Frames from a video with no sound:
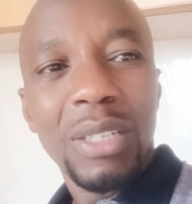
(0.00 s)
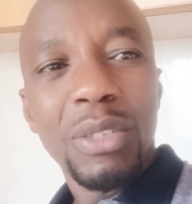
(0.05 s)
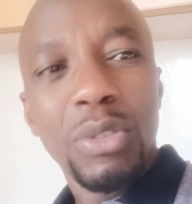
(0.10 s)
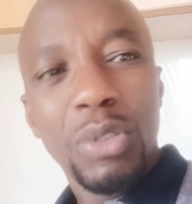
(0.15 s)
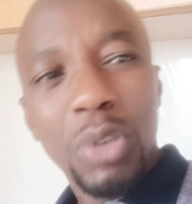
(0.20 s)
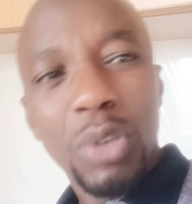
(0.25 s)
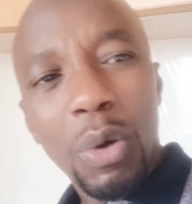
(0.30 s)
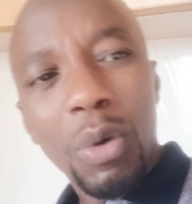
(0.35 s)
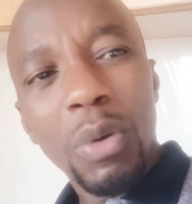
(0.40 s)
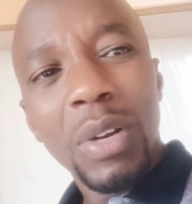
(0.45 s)

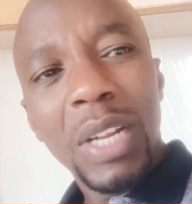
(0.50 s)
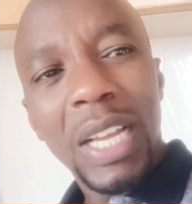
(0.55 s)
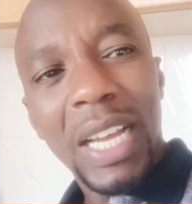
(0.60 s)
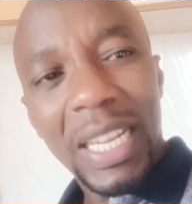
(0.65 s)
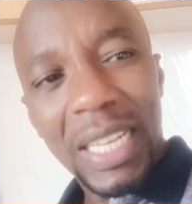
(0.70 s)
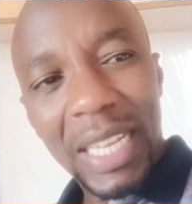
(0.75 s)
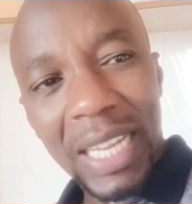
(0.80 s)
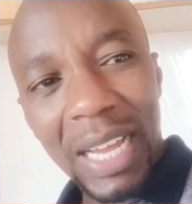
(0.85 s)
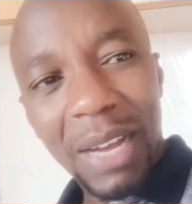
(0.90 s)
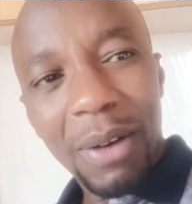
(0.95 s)
Don't
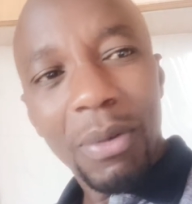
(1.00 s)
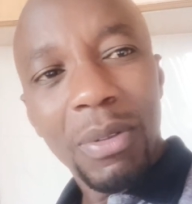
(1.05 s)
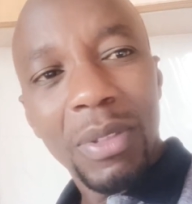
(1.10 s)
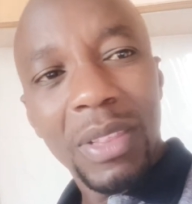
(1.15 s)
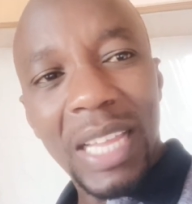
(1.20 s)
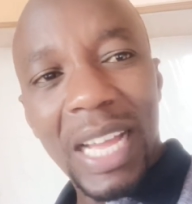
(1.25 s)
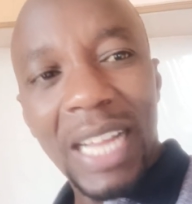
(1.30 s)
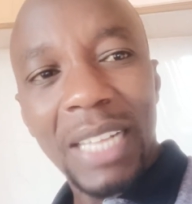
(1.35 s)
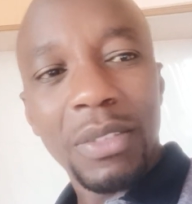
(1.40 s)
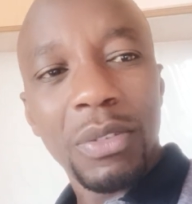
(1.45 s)
allow
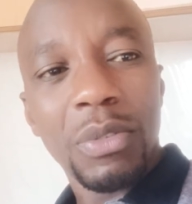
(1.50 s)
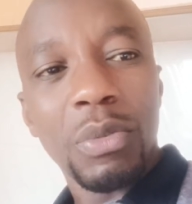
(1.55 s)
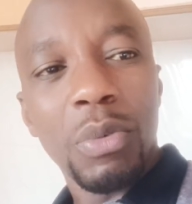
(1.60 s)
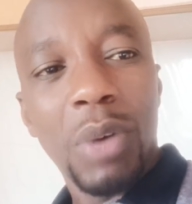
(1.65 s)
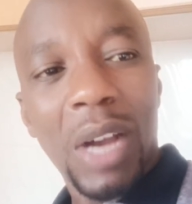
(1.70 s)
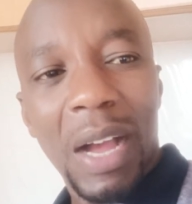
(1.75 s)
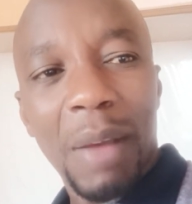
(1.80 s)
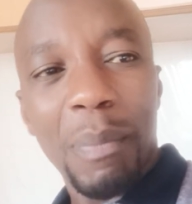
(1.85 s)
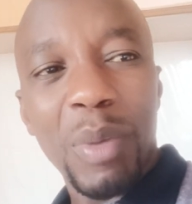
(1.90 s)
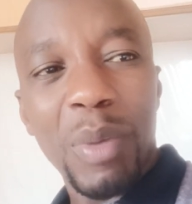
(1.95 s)
that to
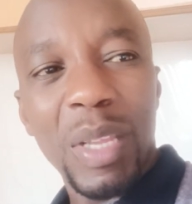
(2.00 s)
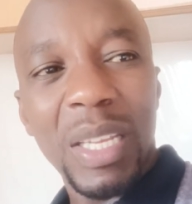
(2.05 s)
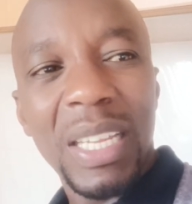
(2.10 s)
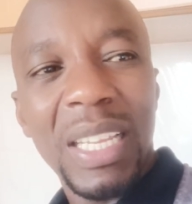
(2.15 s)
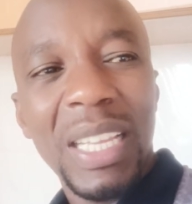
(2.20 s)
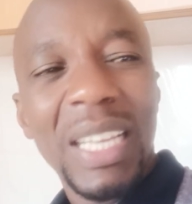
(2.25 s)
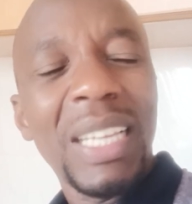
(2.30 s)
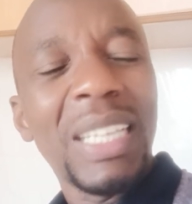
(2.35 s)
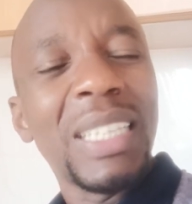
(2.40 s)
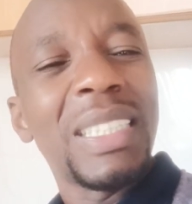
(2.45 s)
happen.
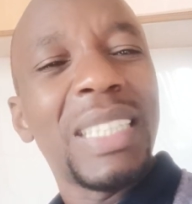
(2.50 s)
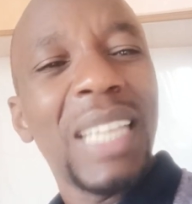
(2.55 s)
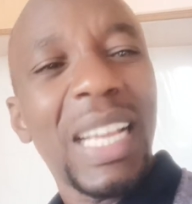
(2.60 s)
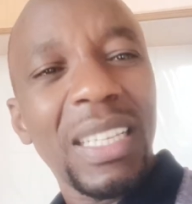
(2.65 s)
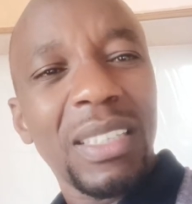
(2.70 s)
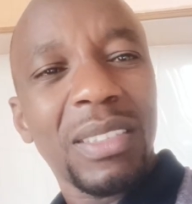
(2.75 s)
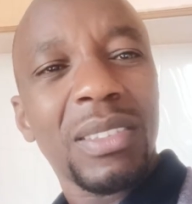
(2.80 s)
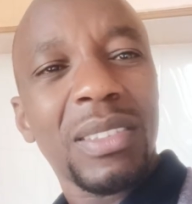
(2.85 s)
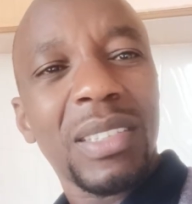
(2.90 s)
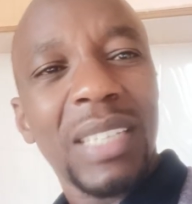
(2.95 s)

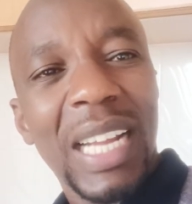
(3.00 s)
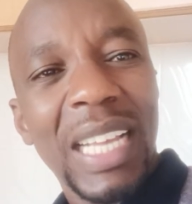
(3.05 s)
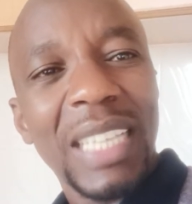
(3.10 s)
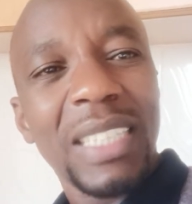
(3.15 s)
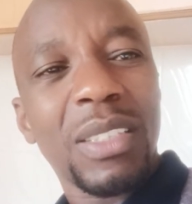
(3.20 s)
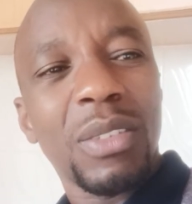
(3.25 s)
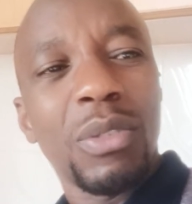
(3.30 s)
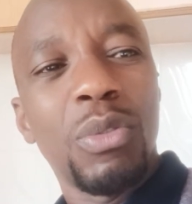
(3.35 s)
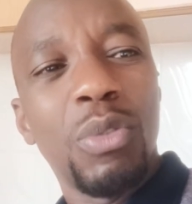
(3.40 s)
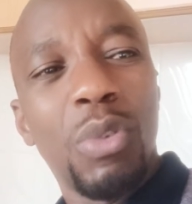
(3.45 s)
Just
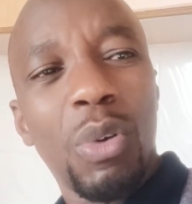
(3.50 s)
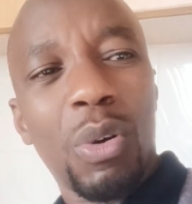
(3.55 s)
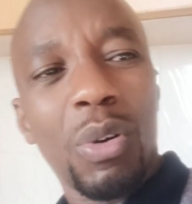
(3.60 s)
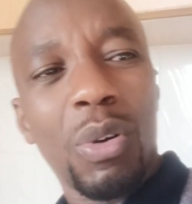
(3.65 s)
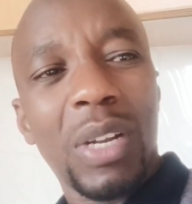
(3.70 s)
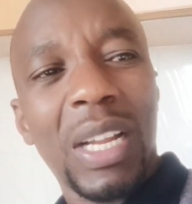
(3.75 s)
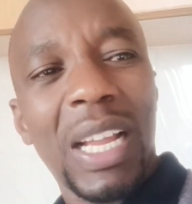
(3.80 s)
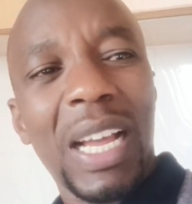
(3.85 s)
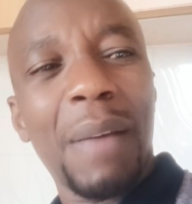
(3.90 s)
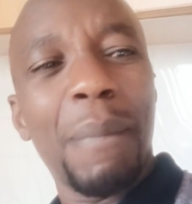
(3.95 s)
trust
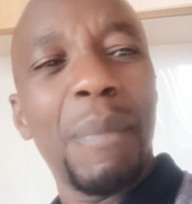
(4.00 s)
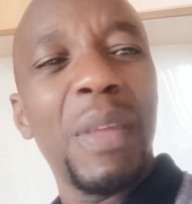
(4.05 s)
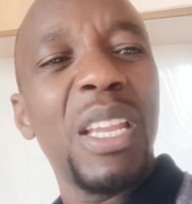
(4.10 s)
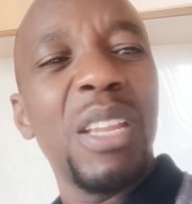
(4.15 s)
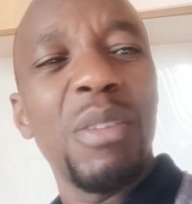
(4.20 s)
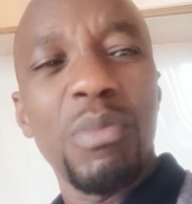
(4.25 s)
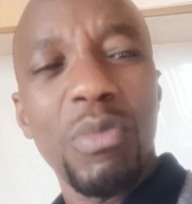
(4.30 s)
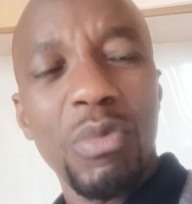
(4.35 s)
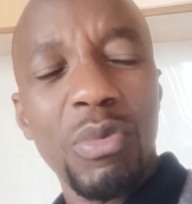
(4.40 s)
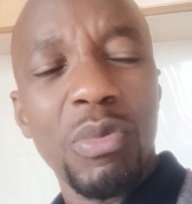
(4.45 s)
God.
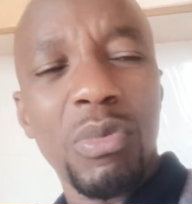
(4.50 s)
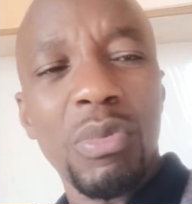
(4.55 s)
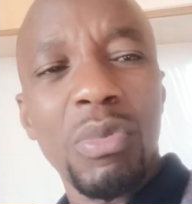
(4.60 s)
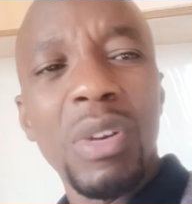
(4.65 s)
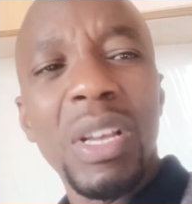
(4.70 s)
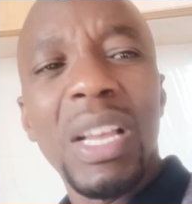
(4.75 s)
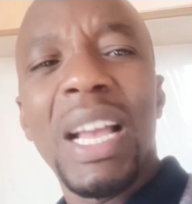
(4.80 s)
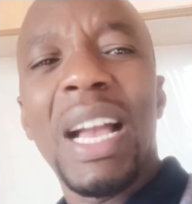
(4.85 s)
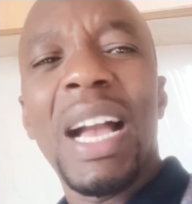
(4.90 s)
Amini Mungu.